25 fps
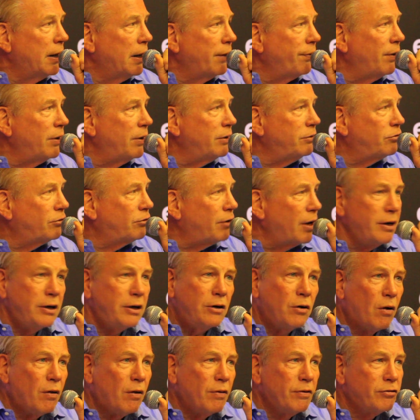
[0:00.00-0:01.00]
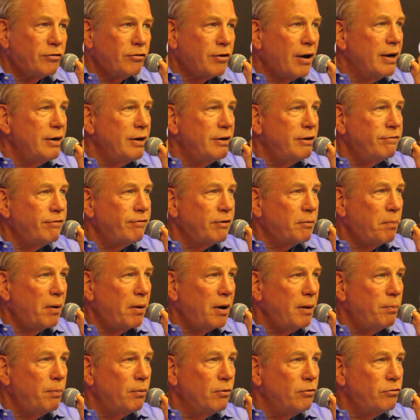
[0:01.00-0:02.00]
They studied all the scientific
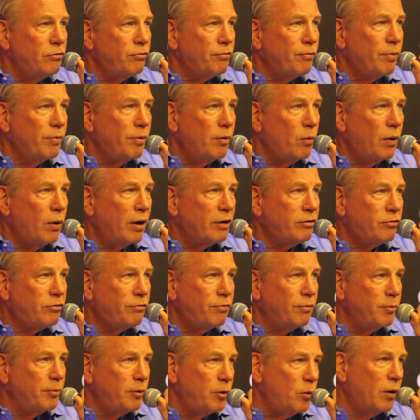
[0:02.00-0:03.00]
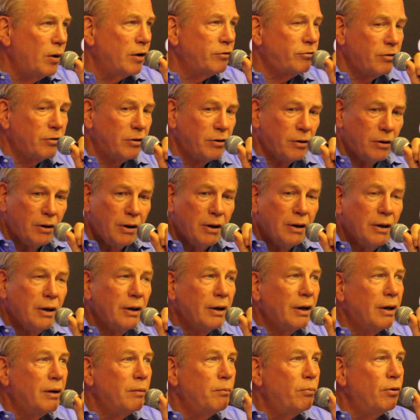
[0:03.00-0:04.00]
papers from the West, from US
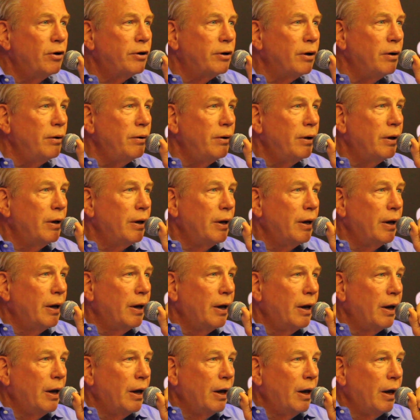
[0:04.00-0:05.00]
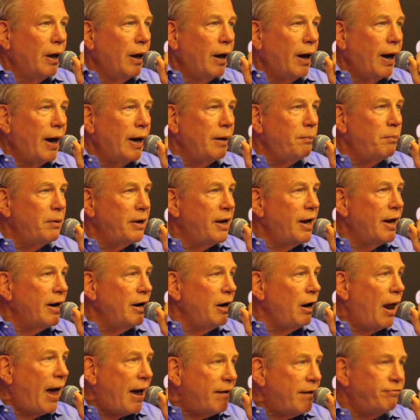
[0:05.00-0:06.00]
and Britain, and began
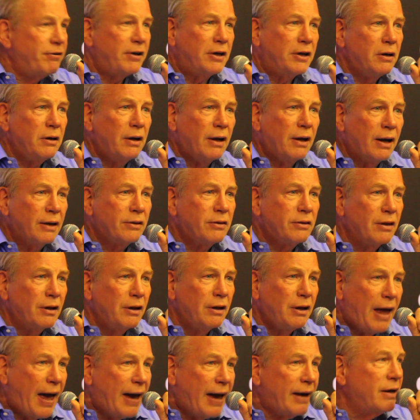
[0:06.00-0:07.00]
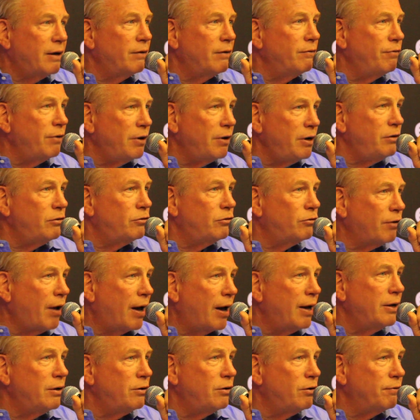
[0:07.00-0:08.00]
laughing at the lack of any
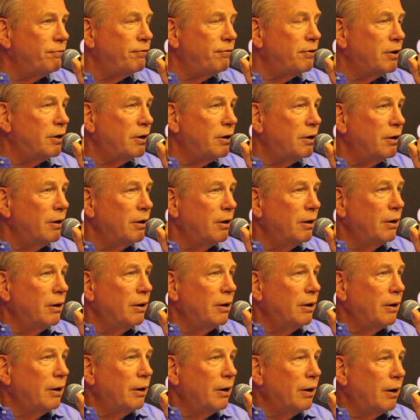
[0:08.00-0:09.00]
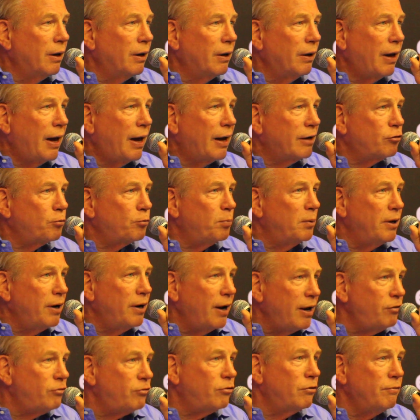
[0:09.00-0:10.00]
scientific
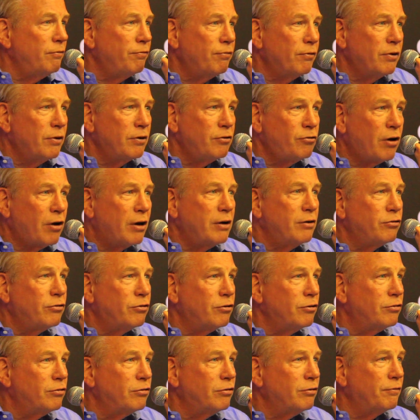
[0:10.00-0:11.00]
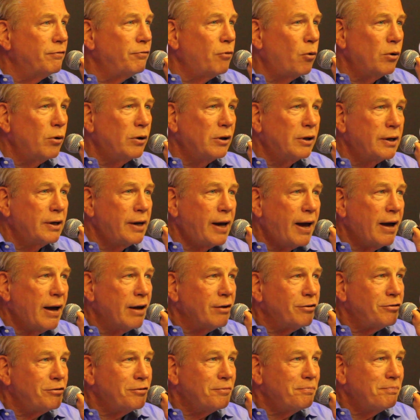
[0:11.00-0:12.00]
explanation for the genesis of oil and
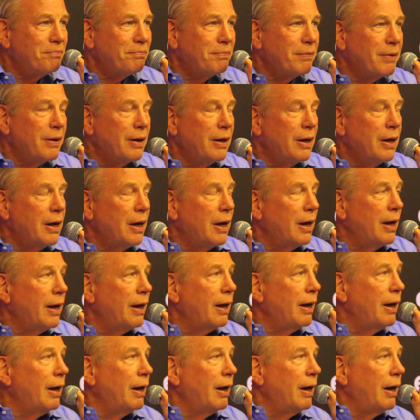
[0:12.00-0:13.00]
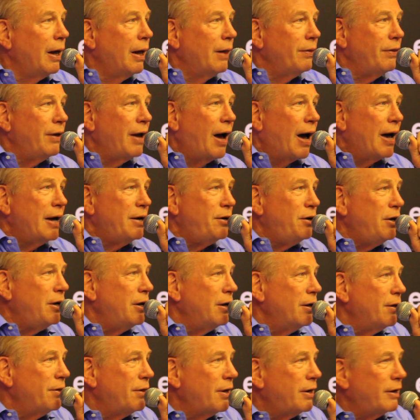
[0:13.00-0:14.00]
gas. The
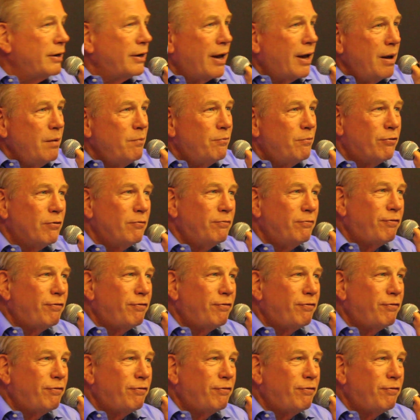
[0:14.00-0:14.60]
idea that it came from